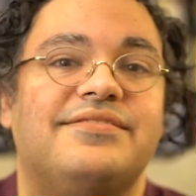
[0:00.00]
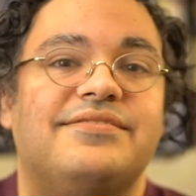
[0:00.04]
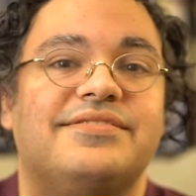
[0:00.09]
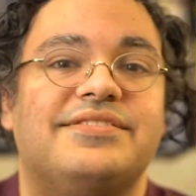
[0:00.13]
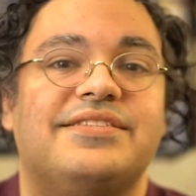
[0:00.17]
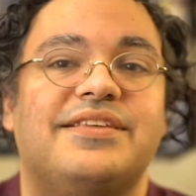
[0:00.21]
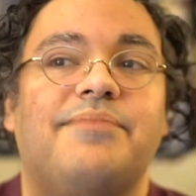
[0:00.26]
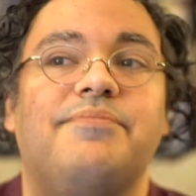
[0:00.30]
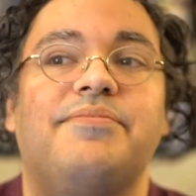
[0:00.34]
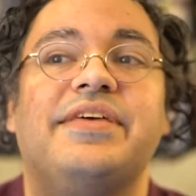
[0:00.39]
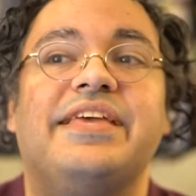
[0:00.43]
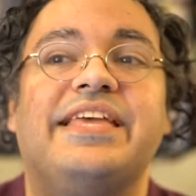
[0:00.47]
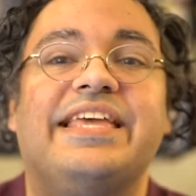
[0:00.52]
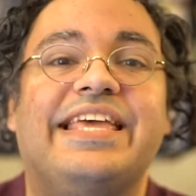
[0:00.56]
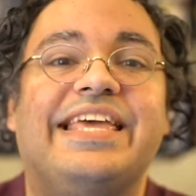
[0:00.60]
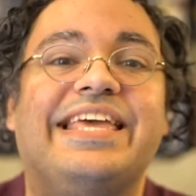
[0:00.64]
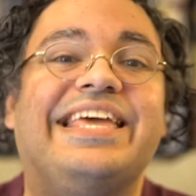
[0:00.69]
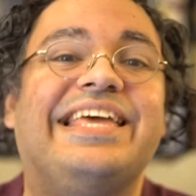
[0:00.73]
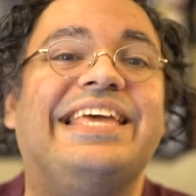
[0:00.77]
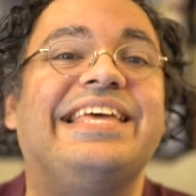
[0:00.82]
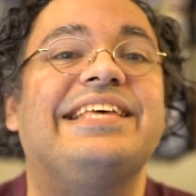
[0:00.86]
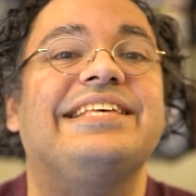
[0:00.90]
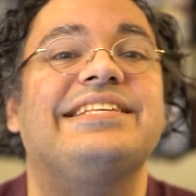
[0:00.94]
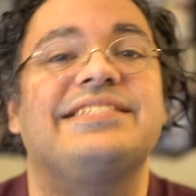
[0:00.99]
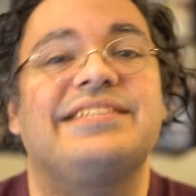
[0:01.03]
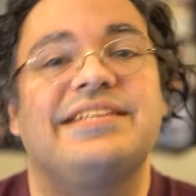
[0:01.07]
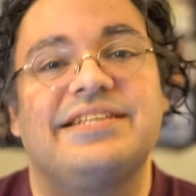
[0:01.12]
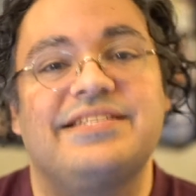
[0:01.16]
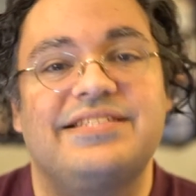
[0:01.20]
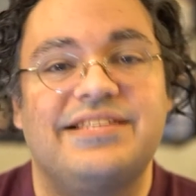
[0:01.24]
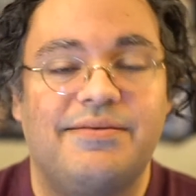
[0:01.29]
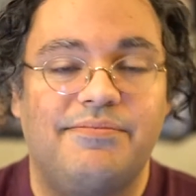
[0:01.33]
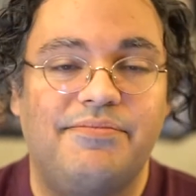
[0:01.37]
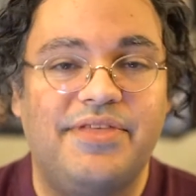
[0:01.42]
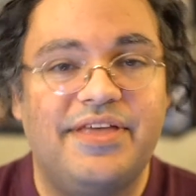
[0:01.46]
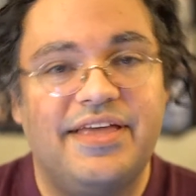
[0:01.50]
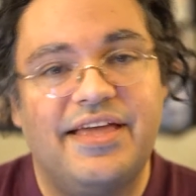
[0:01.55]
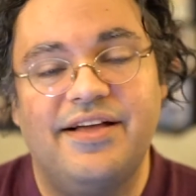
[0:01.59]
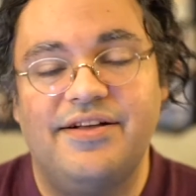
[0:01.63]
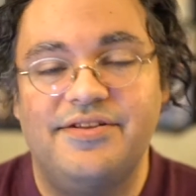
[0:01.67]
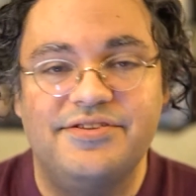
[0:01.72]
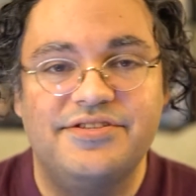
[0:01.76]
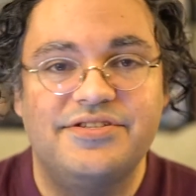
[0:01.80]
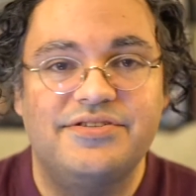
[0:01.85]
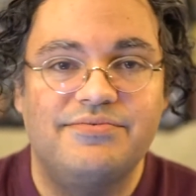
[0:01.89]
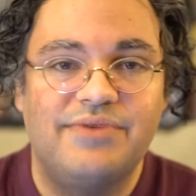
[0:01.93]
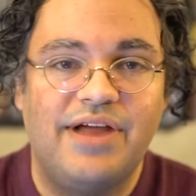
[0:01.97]
something is something
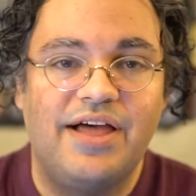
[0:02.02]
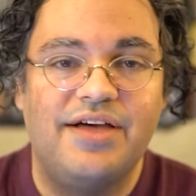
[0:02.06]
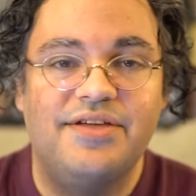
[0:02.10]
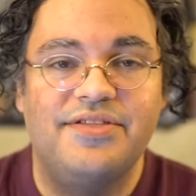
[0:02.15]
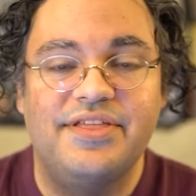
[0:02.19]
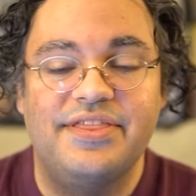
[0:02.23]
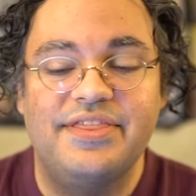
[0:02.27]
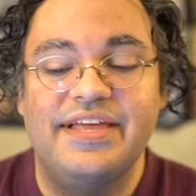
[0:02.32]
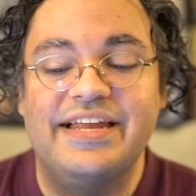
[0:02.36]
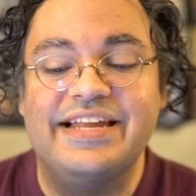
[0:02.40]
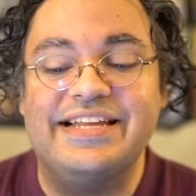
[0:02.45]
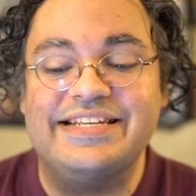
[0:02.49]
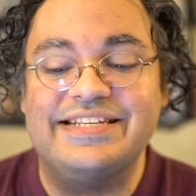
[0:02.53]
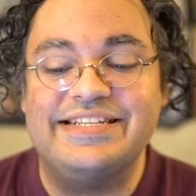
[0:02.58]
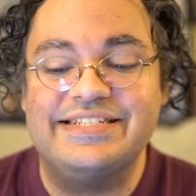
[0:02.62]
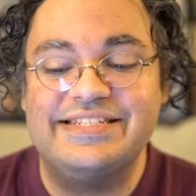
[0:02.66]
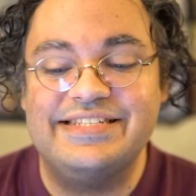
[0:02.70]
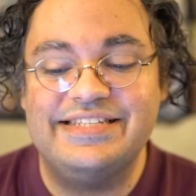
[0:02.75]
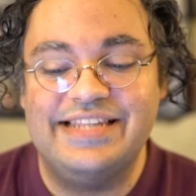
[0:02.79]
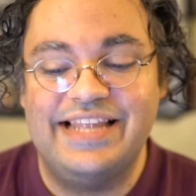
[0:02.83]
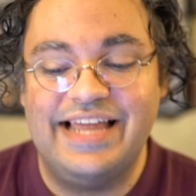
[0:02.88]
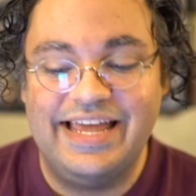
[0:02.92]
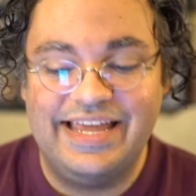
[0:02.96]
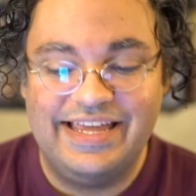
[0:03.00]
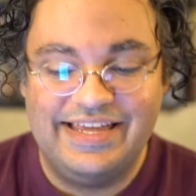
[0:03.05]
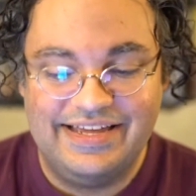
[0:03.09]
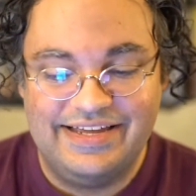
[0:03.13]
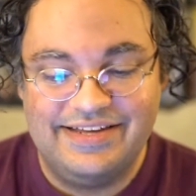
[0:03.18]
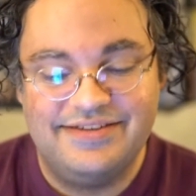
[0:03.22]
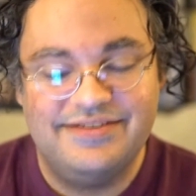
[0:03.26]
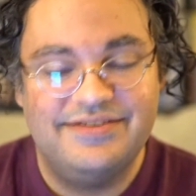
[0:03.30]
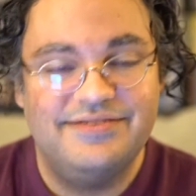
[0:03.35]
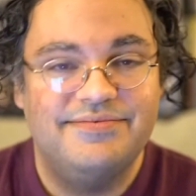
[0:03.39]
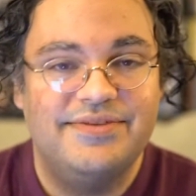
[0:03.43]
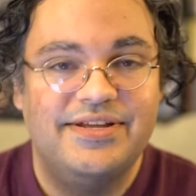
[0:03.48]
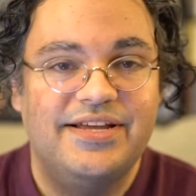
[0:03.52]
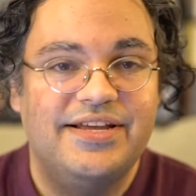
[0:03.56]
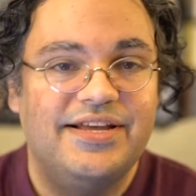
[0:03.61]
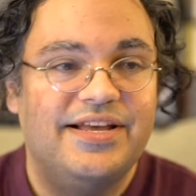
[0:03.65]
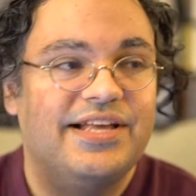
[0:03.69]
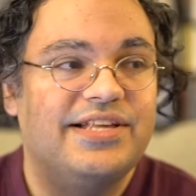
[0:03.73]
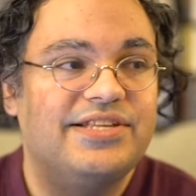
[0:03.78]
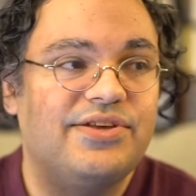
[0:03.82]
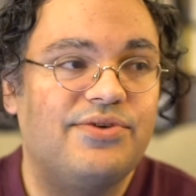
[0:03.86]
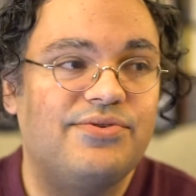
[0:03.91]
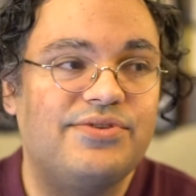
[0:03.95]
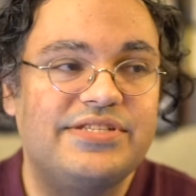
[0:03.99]
else rather than that it is like it.
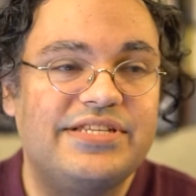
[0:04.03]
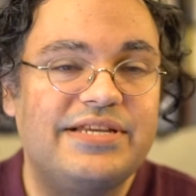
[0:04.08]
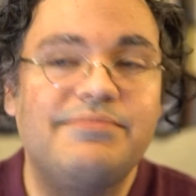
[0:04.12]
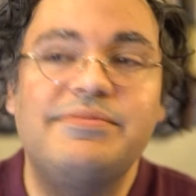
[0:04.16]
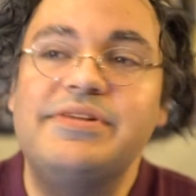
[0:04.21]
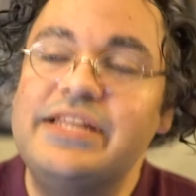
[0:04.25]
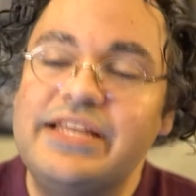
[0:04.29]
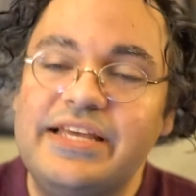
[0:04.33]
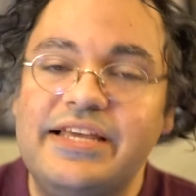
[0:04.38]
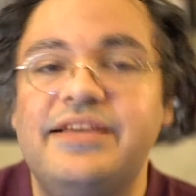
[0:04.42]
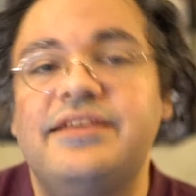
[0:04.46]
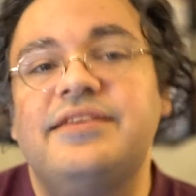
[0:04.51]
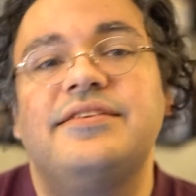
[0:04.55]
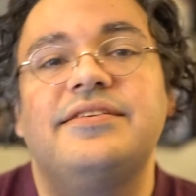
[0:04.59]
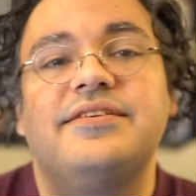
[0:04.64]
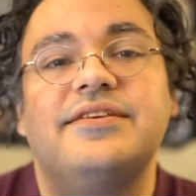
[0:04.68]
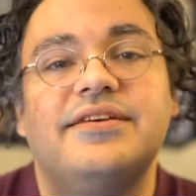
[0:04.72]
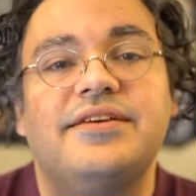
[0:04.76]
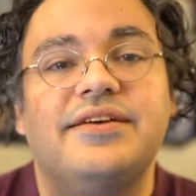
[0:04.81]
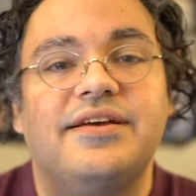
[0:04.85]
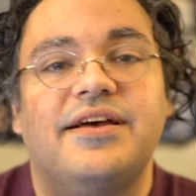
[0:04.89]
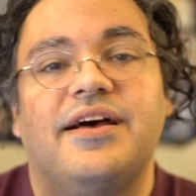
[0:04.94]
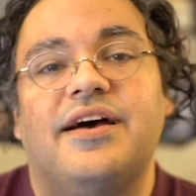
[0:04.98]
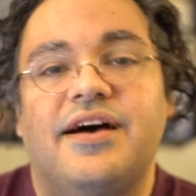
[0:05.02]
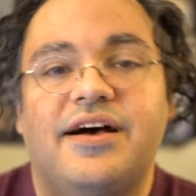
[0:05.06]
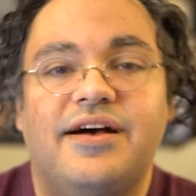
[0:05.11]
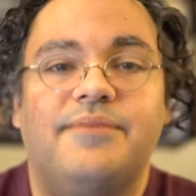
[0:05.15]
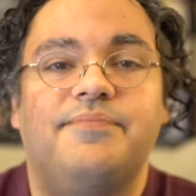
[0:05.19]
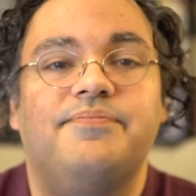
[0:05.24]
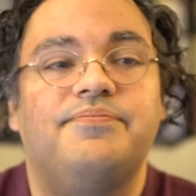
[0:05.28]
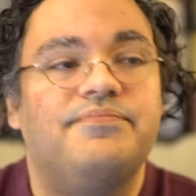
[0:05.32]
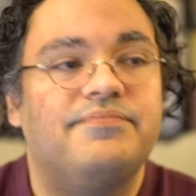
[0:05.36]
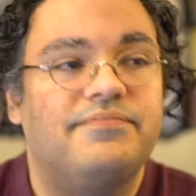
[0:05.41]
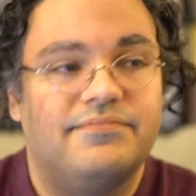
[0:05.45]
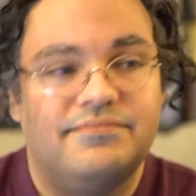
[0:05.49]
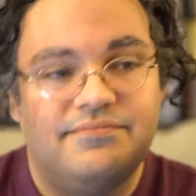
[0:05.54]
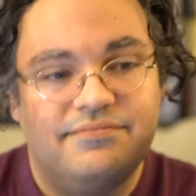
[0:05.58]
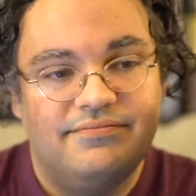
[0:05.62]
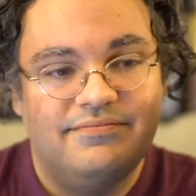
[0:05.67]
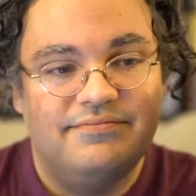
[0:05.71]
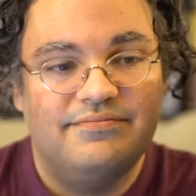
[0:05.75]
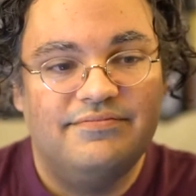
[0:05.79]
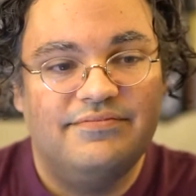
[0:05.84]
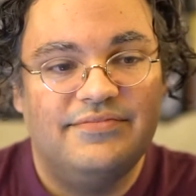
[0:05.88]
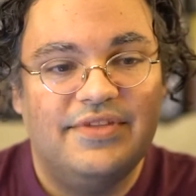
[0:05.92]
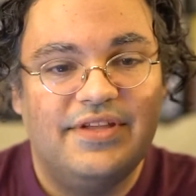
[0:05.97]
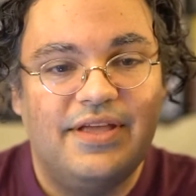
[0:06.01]
So simile,
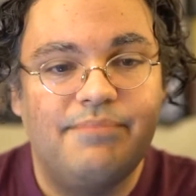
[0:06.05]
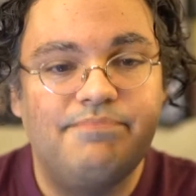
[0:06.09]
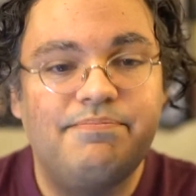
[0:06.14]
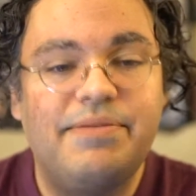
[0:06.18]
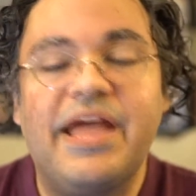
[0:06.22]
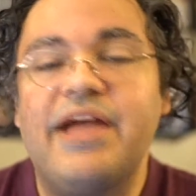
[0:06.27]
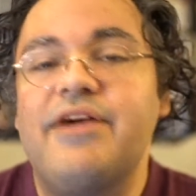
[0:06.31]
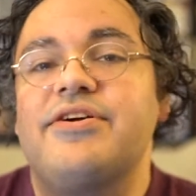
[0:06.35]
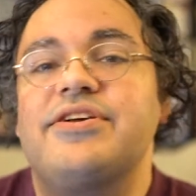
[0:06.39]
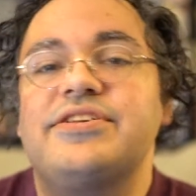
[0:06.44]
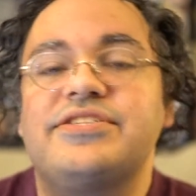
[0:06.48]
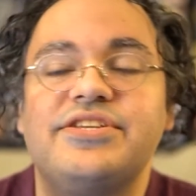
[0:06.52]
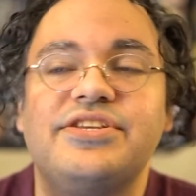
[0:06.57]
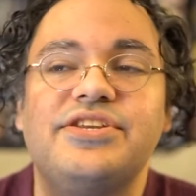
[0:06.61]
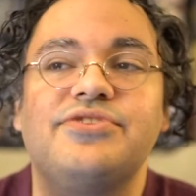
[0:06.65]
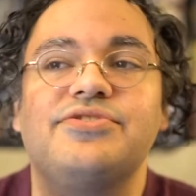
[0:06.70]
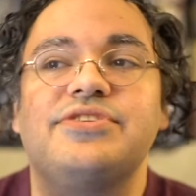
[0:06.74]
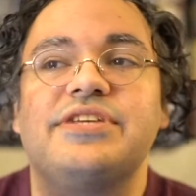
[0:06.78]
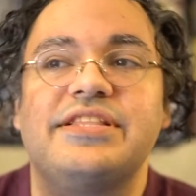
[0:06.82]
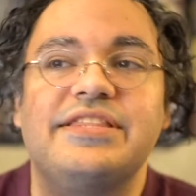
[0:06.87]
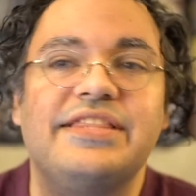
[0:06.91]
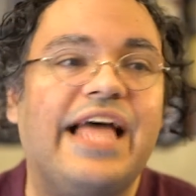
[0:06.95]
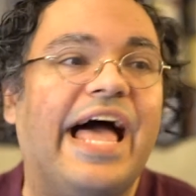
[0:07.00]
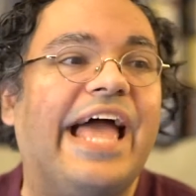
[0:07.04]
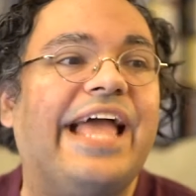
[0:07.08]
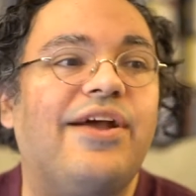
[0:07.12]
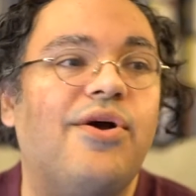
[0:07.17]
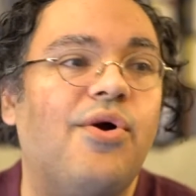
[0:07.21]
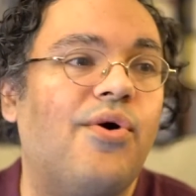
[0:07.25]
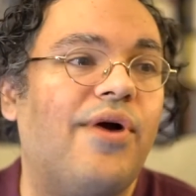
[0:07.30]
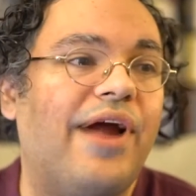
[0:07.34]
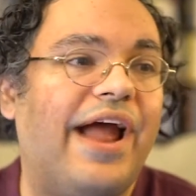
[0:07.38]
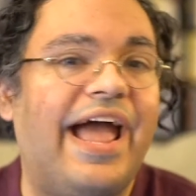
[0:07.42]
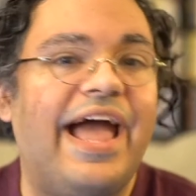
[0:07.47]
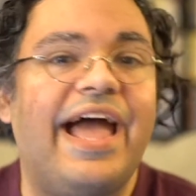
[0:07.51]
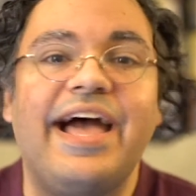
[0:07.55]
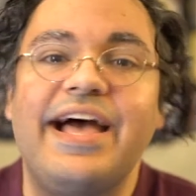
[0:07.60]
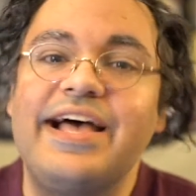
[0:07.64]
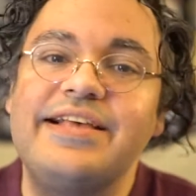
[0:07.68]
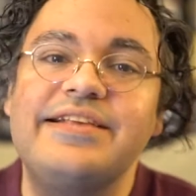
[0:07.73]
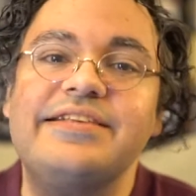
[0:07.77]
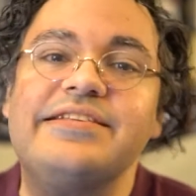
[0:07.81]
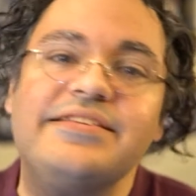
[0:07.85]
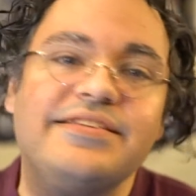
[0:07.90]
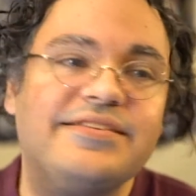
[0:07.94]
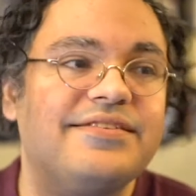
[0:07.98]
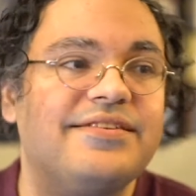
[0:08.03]
comparison using like or
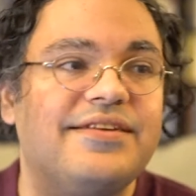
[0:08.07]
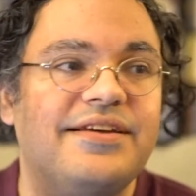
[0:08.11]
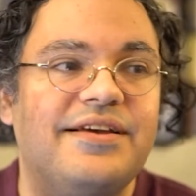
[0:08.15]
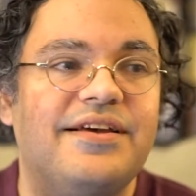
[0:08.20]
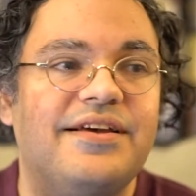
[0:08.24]
as,